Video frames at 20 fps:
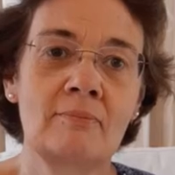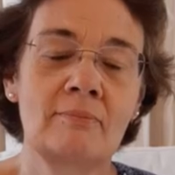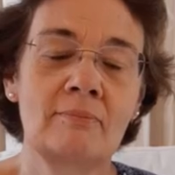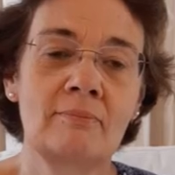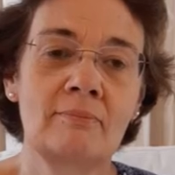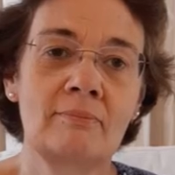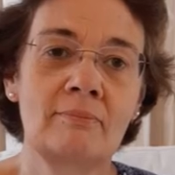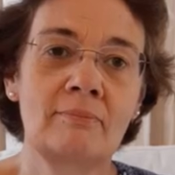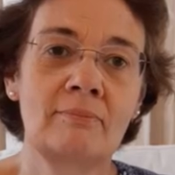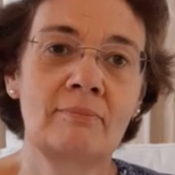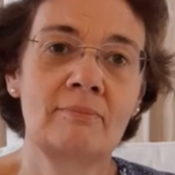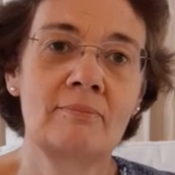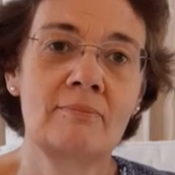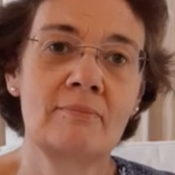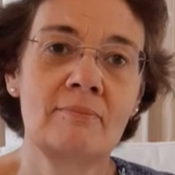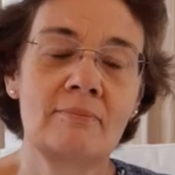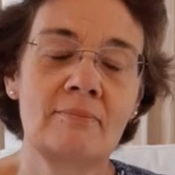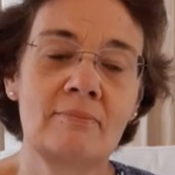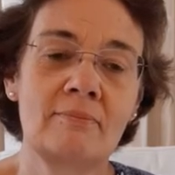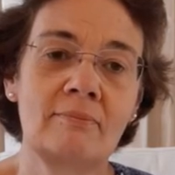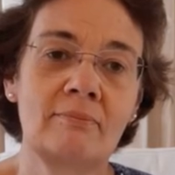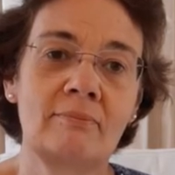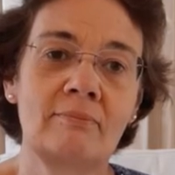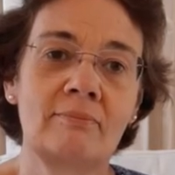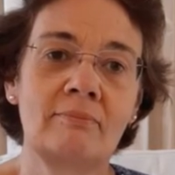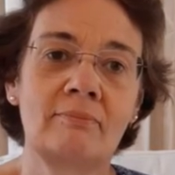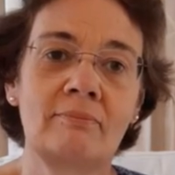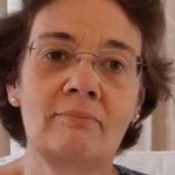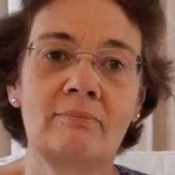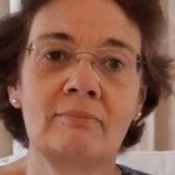
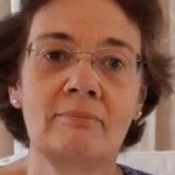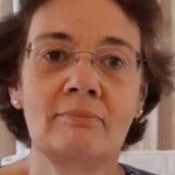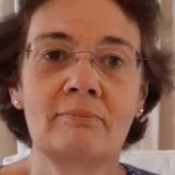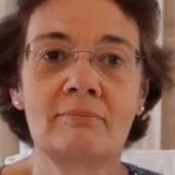Nothing is said.